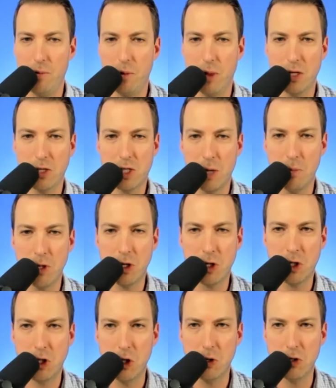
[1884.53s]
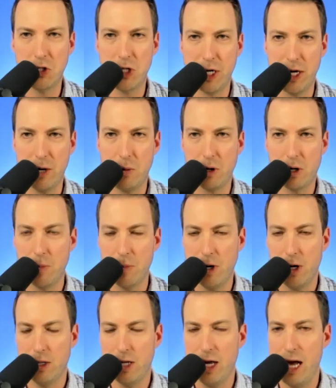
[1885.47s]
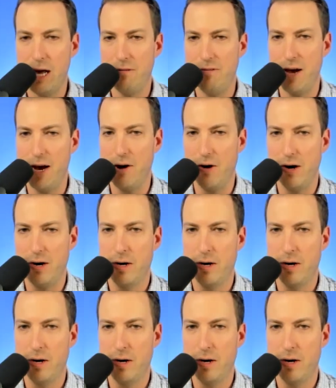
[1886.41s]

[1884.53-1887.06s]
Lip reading: let's come to the close here. We're coming on the half hour.